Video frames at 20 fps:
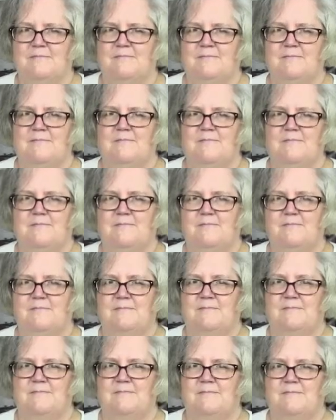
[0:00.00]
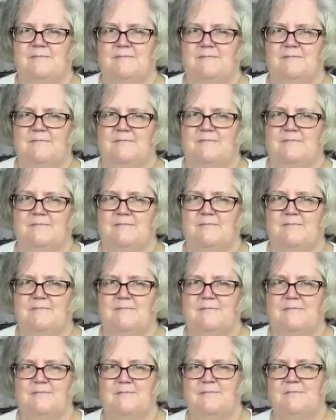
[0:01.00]

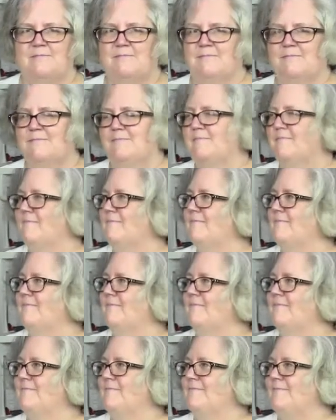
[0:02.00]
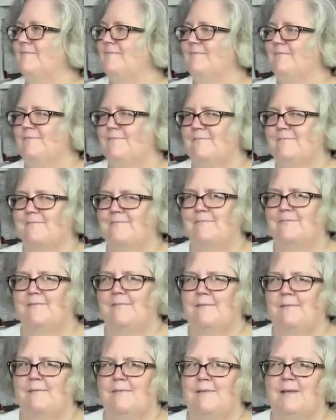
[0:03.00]

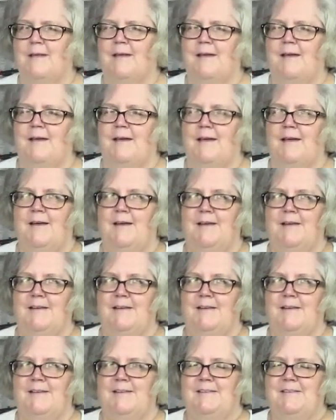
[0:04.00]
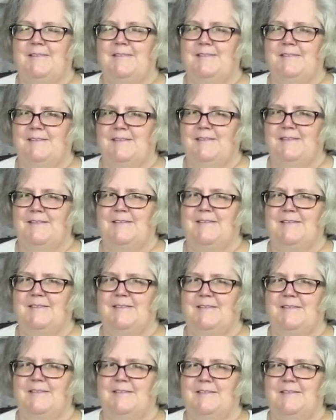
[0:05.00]

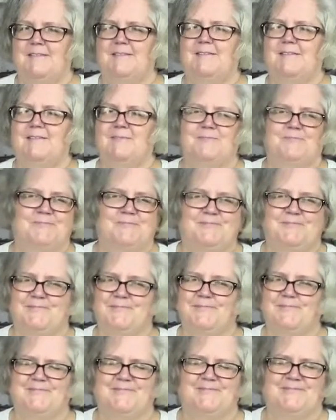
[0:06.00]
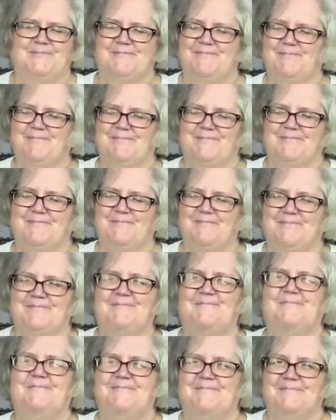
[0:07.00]
[no speech]